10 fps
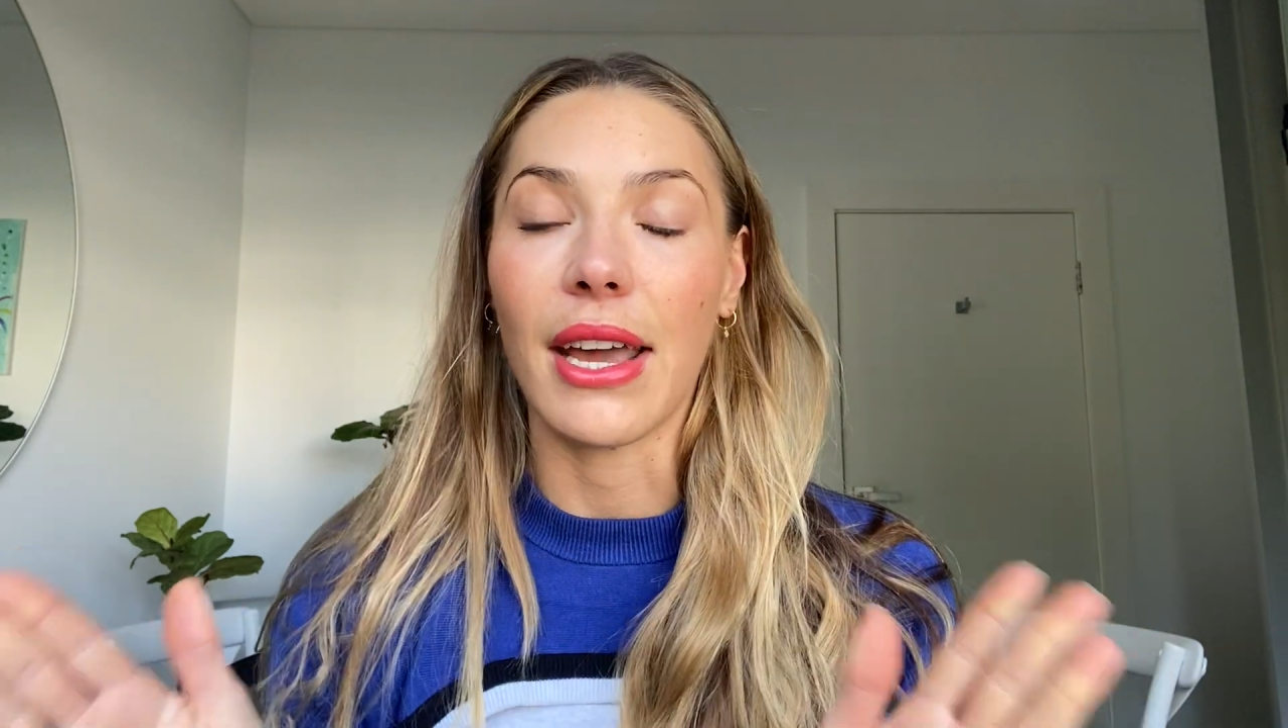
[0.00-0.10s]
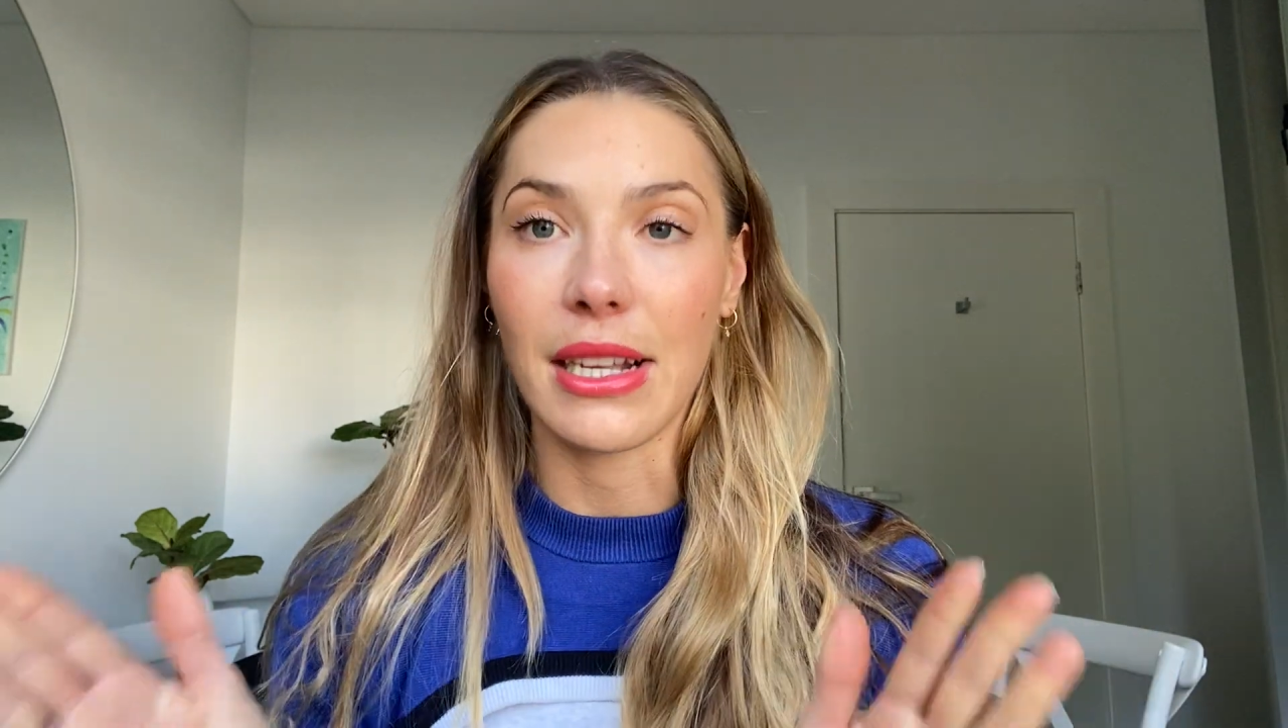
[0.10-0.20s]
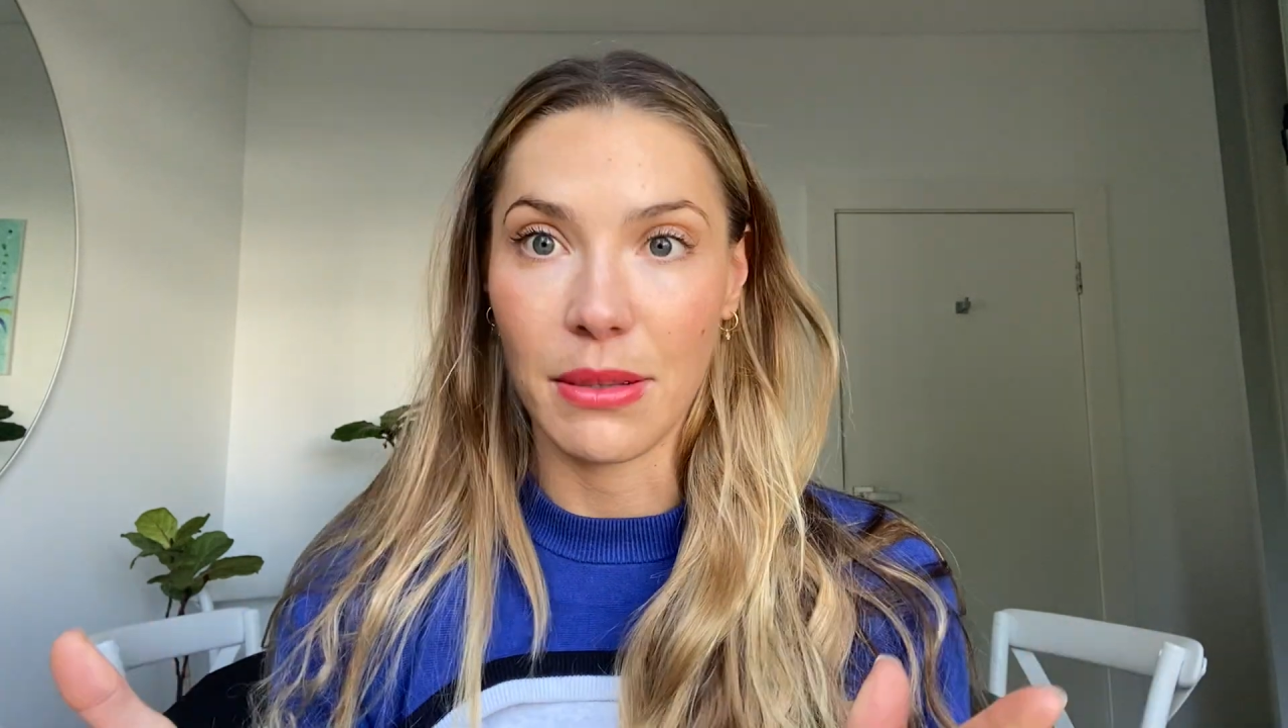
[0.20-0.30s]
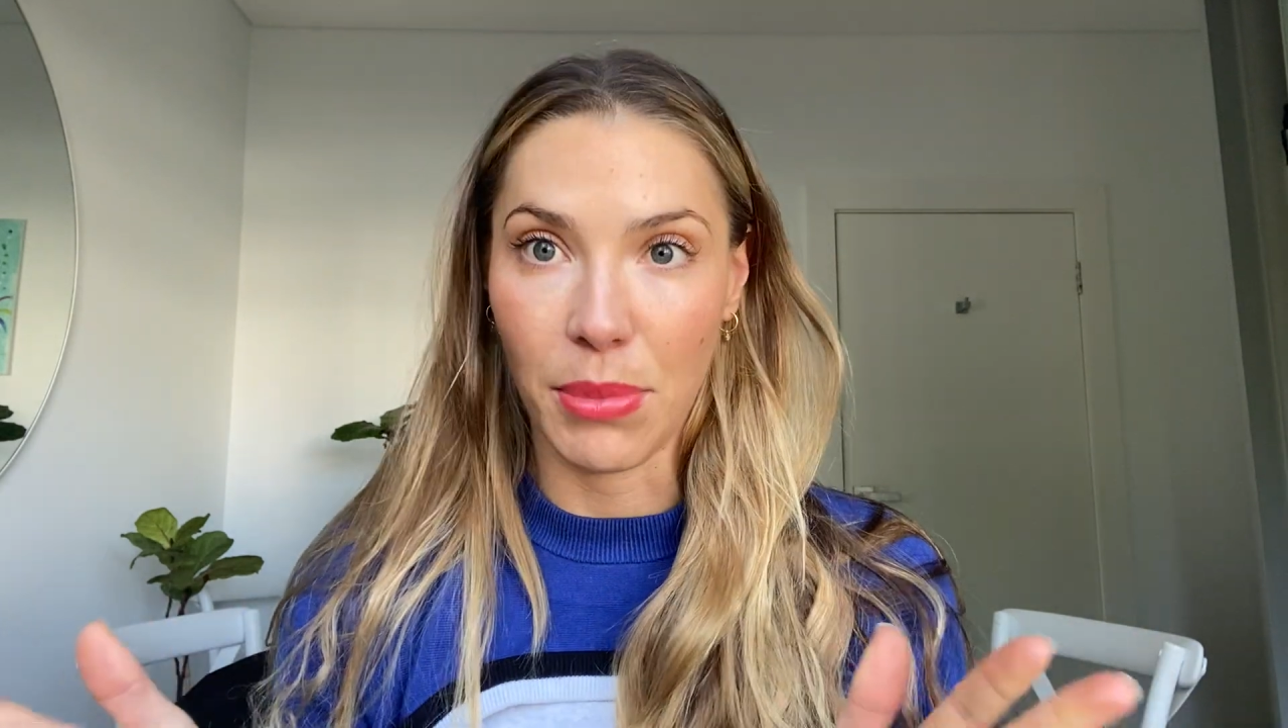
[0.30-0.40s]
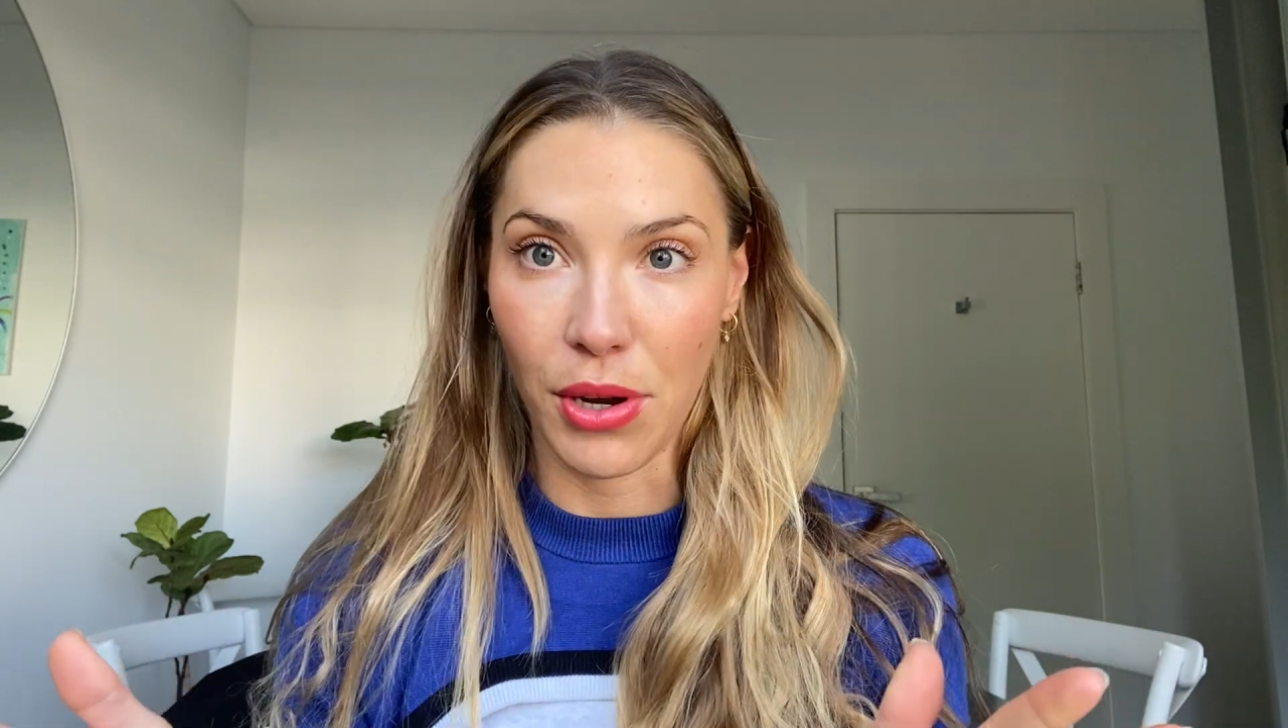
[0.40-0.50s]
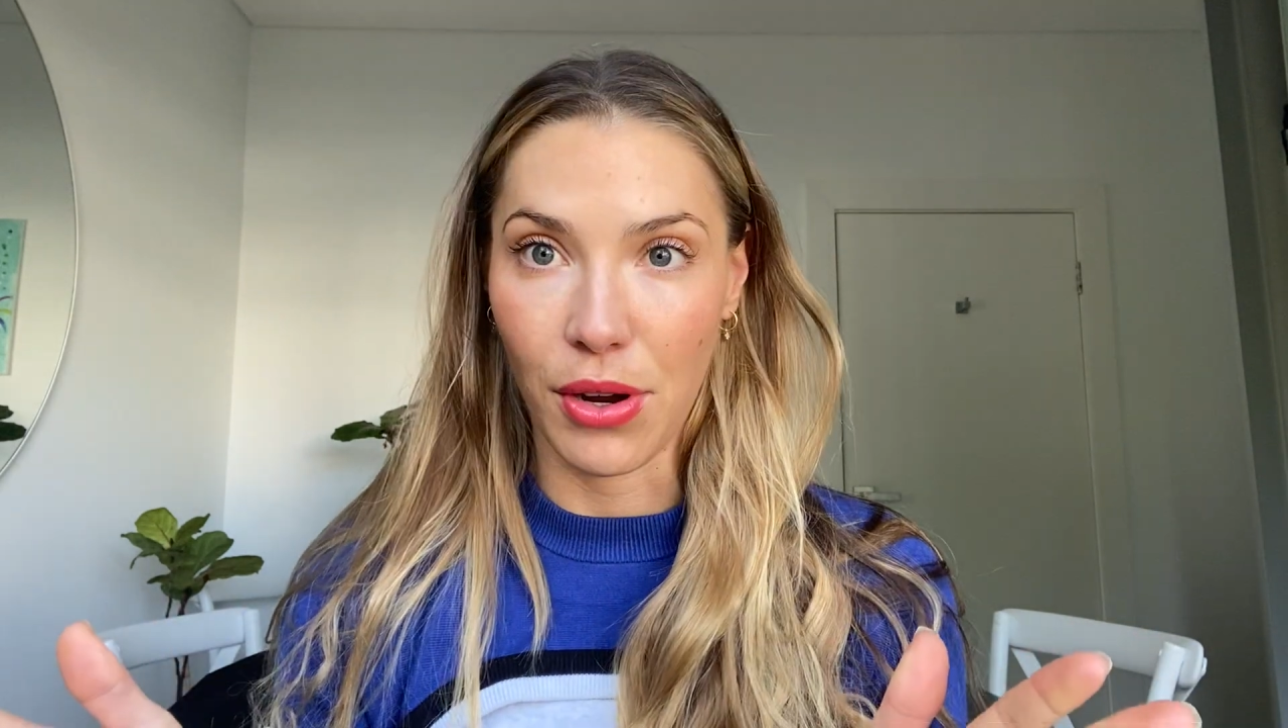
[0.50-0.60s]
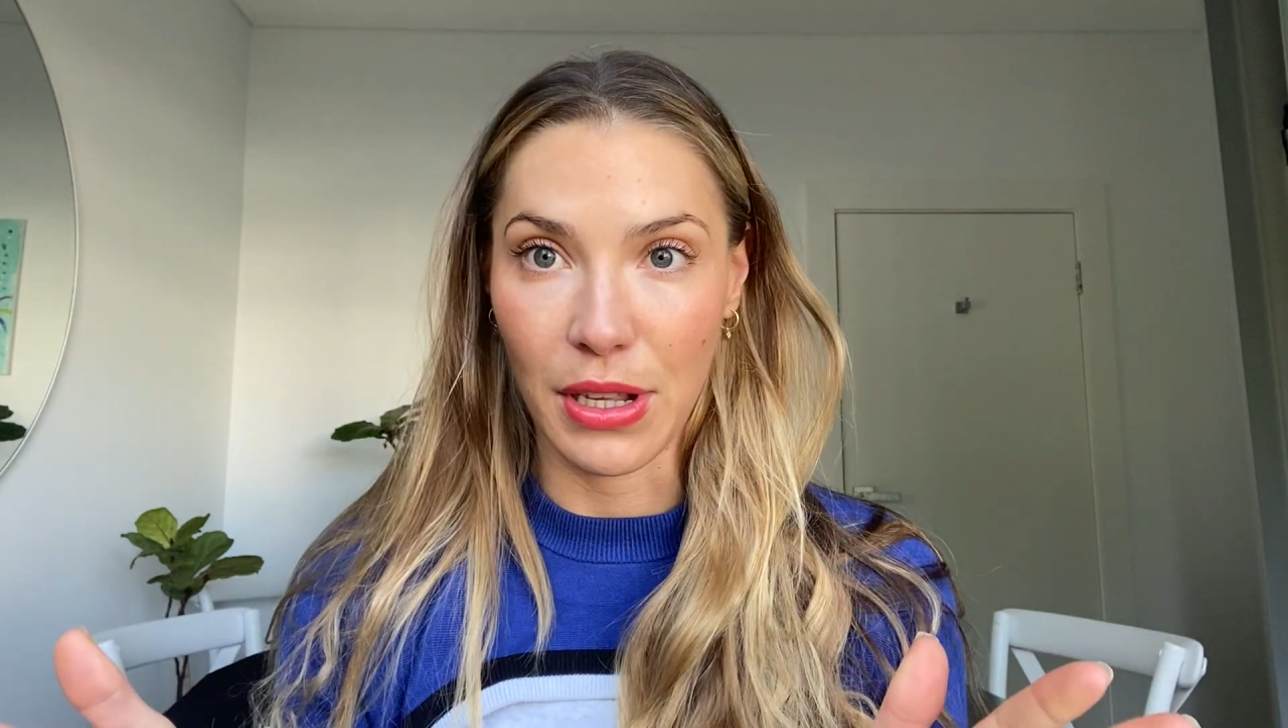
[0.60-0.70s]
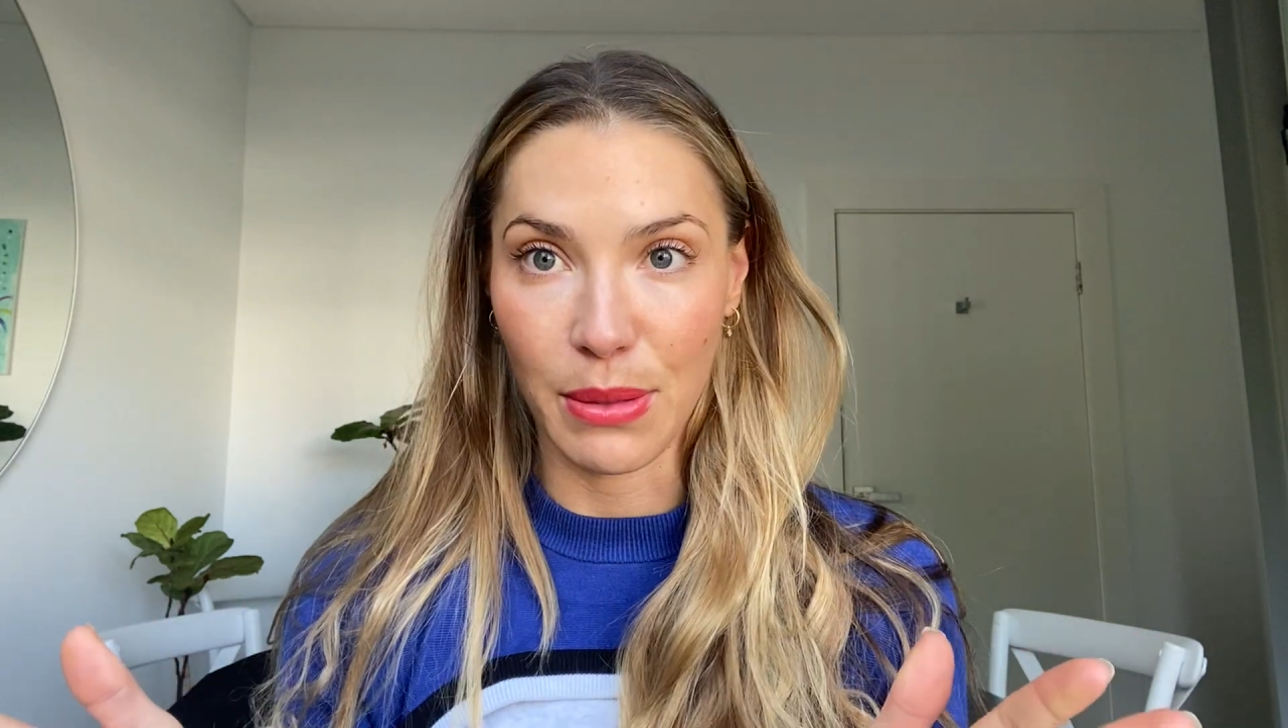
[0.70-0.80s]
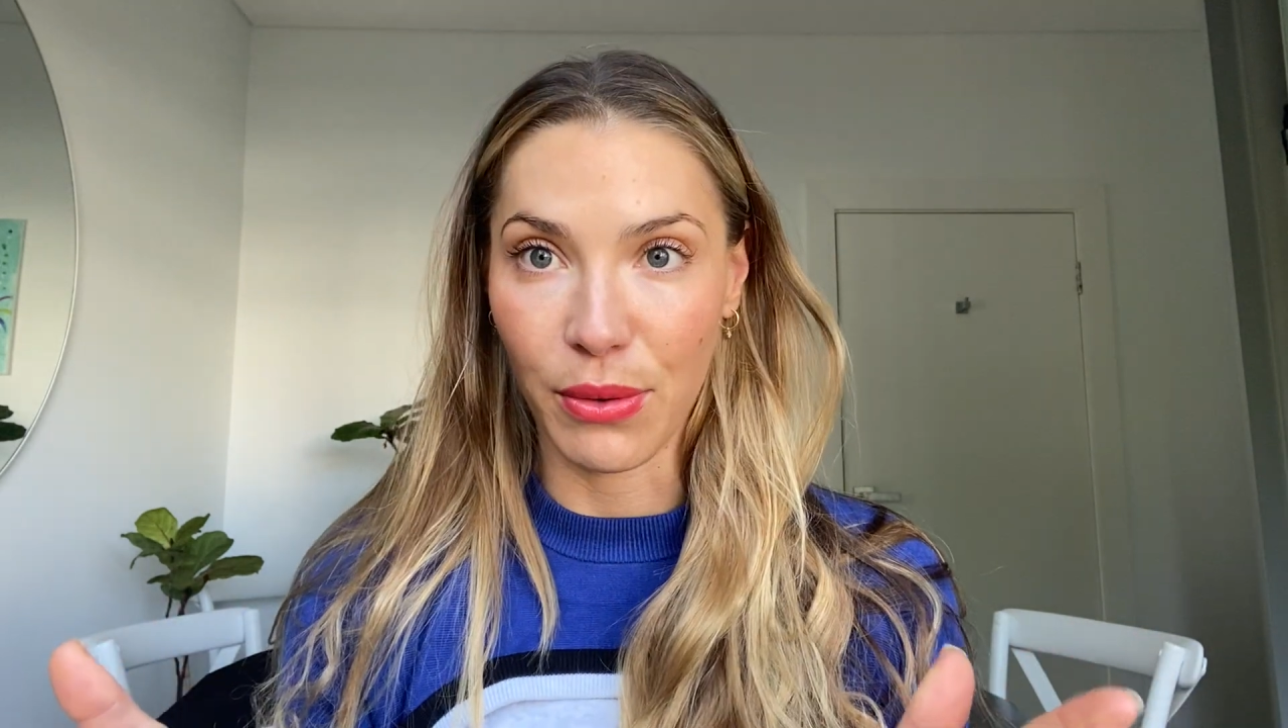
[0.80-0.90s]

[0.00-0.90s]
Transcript: experienced